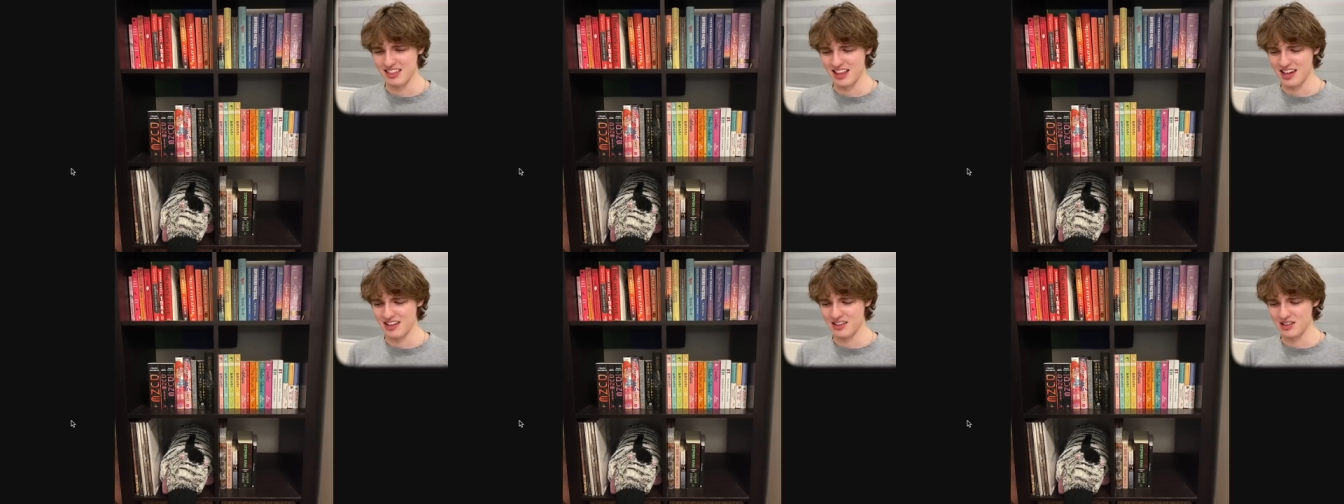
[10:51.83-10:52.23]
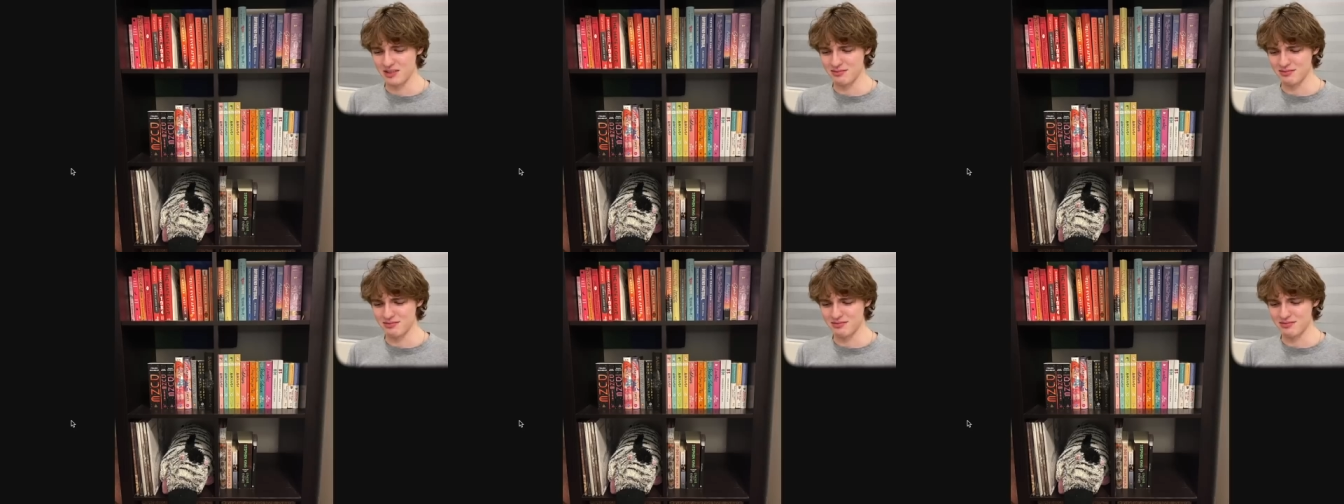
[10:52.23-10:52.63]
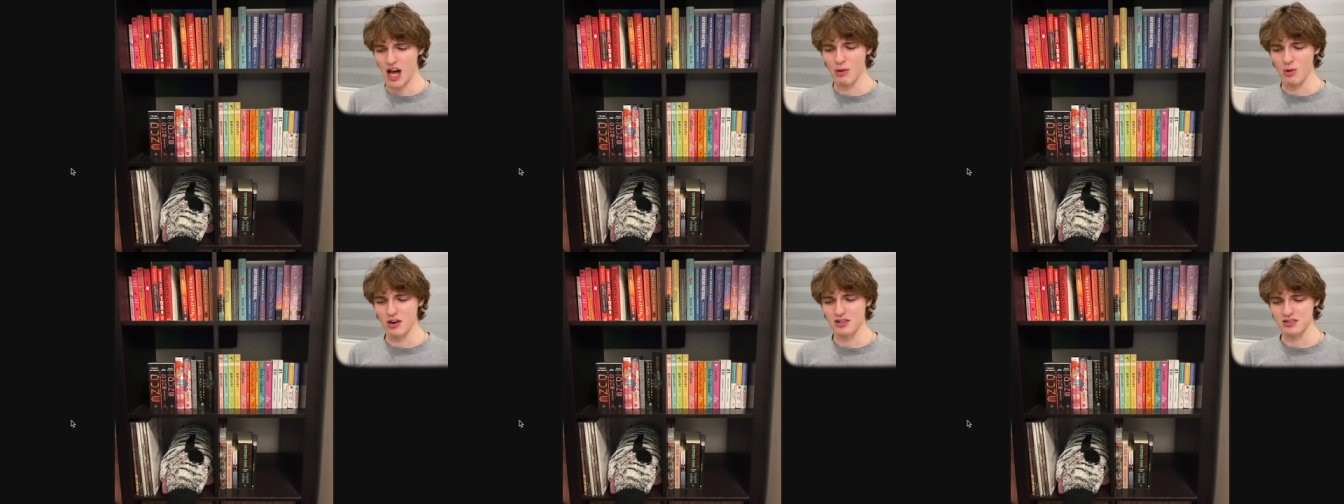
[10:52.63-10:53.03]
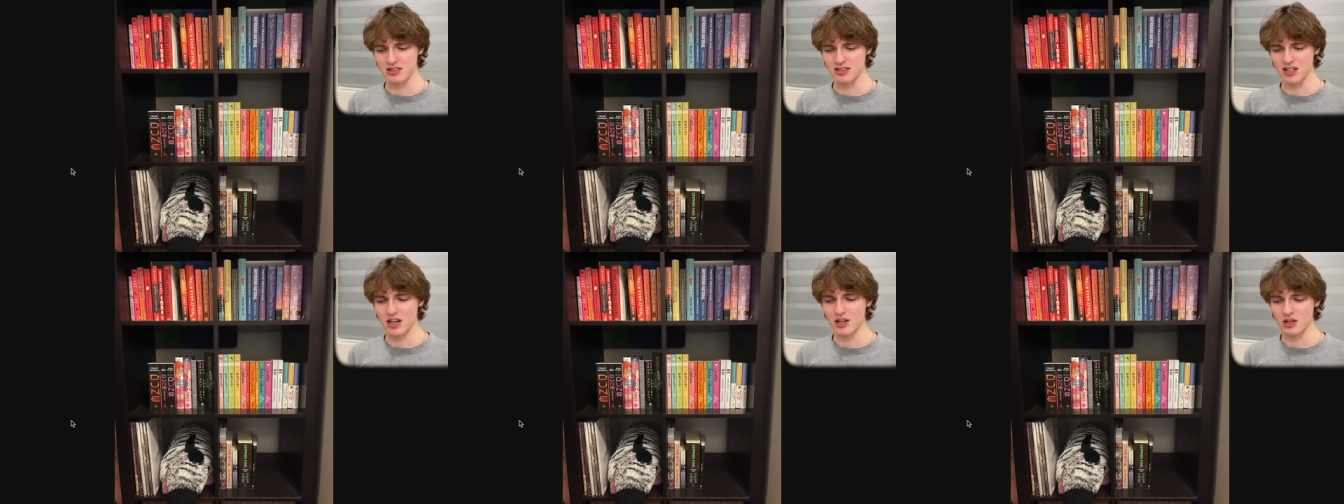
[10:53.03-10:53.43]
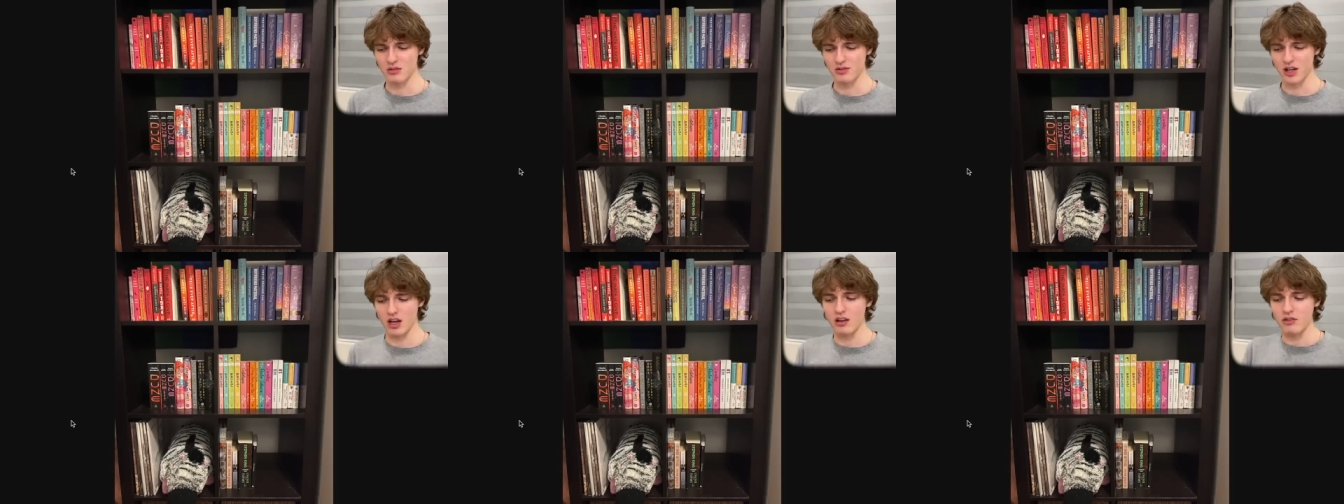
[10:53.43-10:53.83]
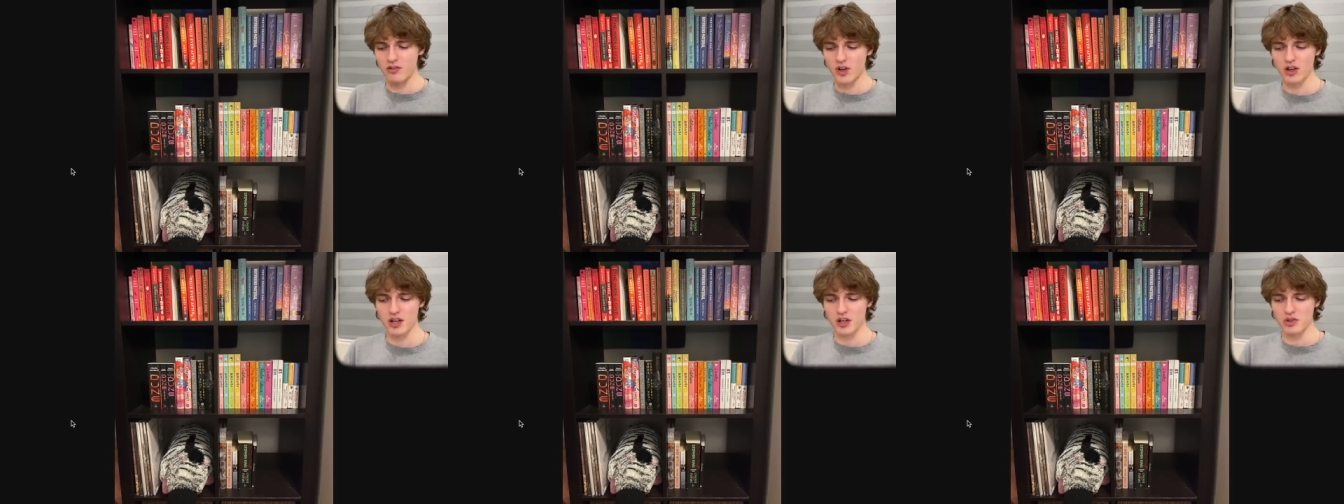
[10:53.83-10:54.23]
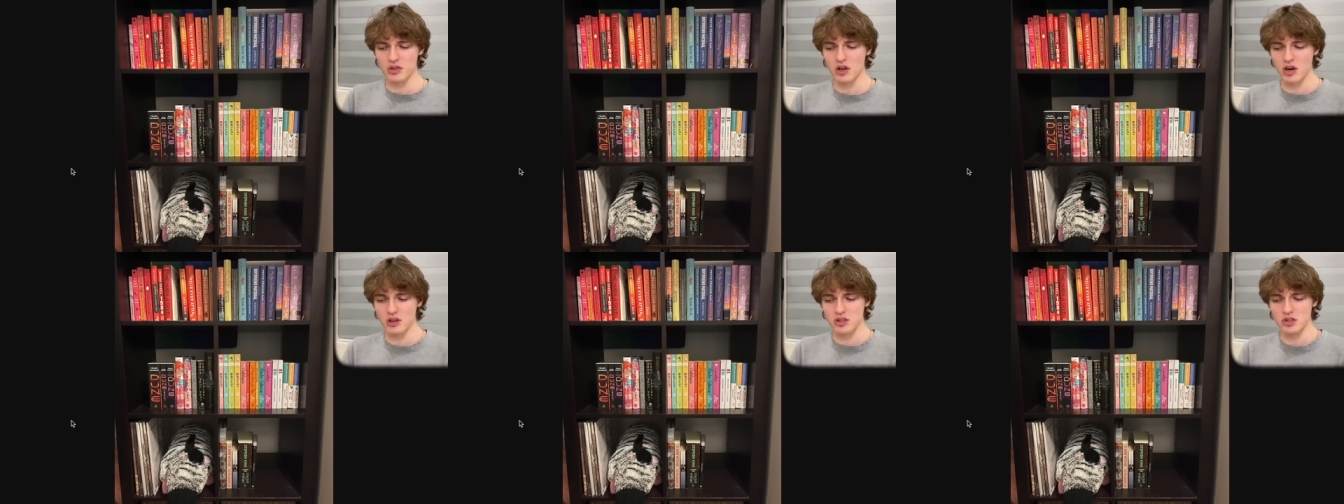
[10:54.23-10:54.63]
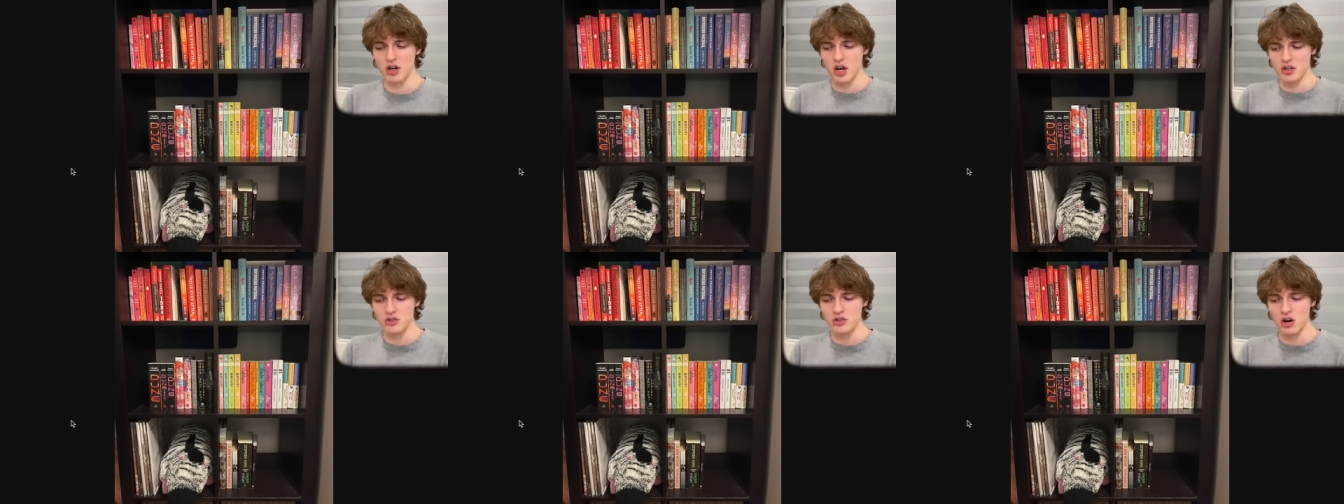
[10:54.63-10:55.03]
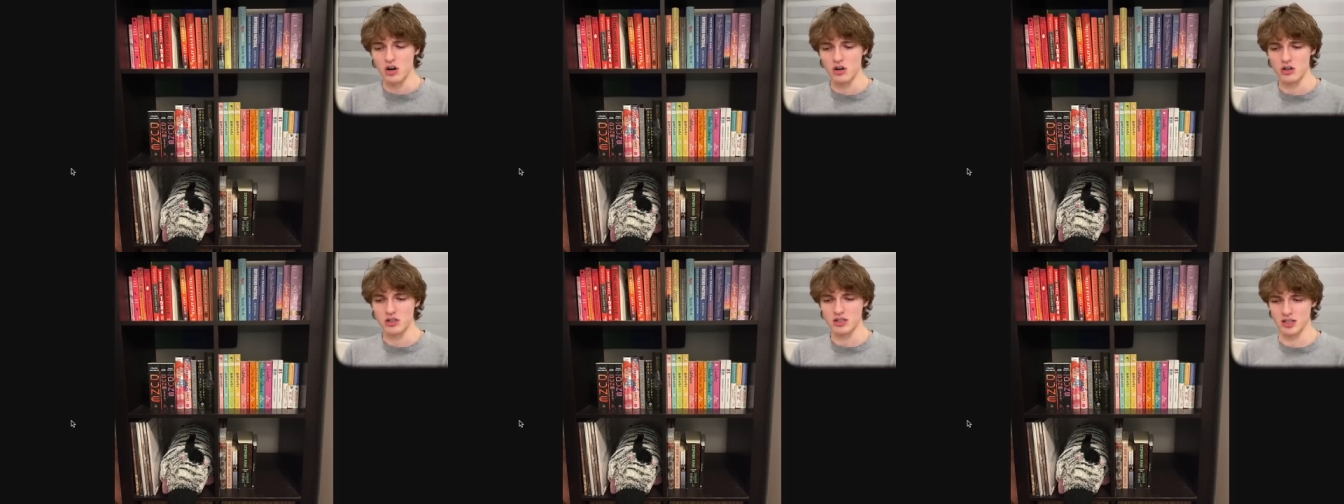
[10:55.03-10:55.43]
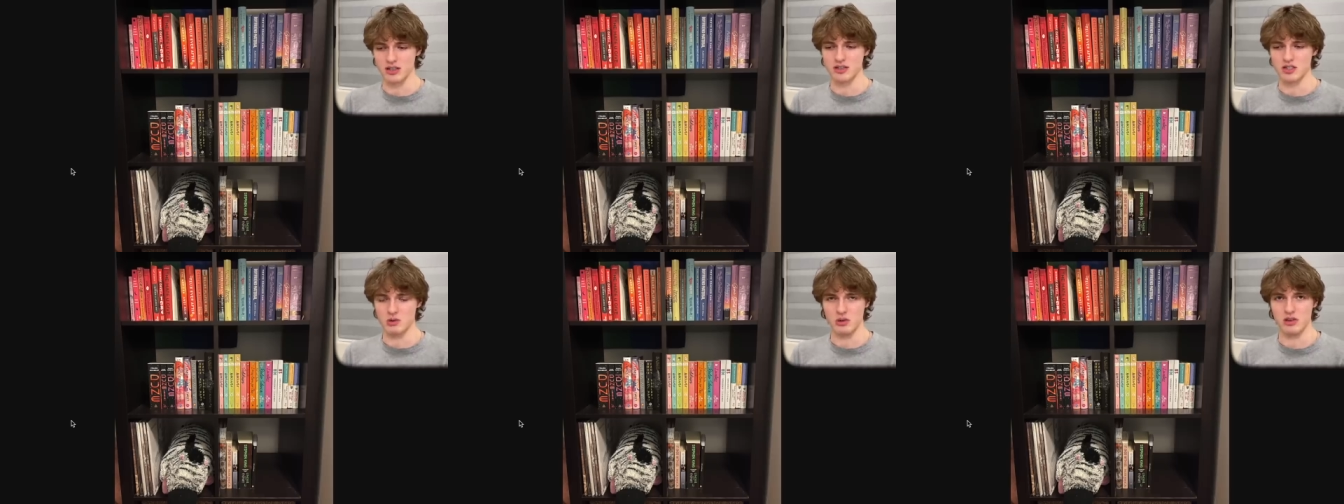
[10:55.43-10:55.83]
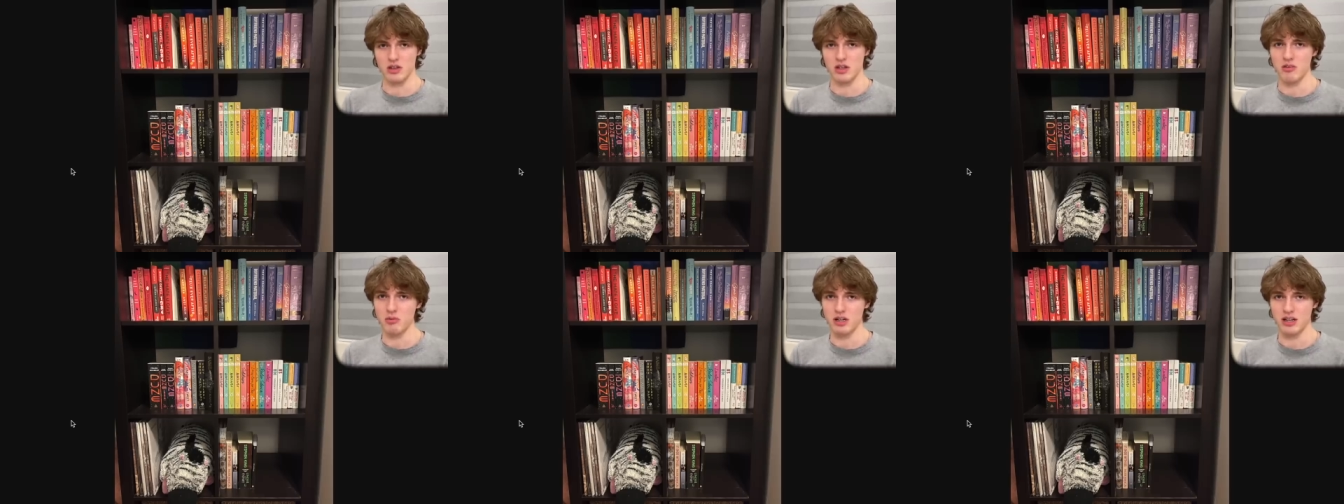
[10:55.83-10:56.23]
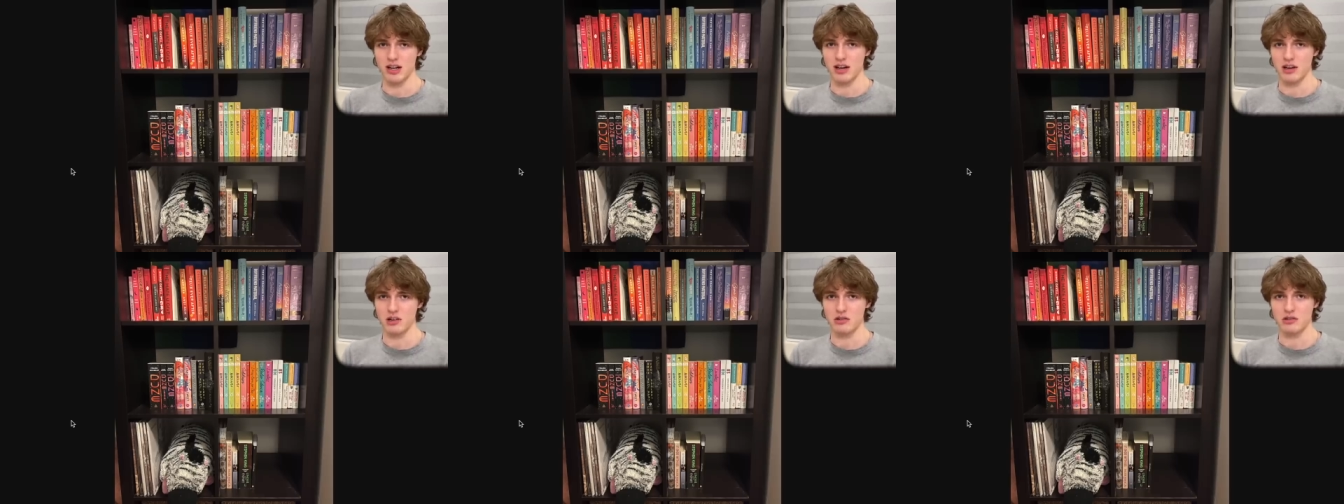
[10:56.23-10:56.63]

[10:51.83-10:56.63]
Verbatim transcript: that um I'm honestly scared of. Like I feel like a, a, a darkness within me now.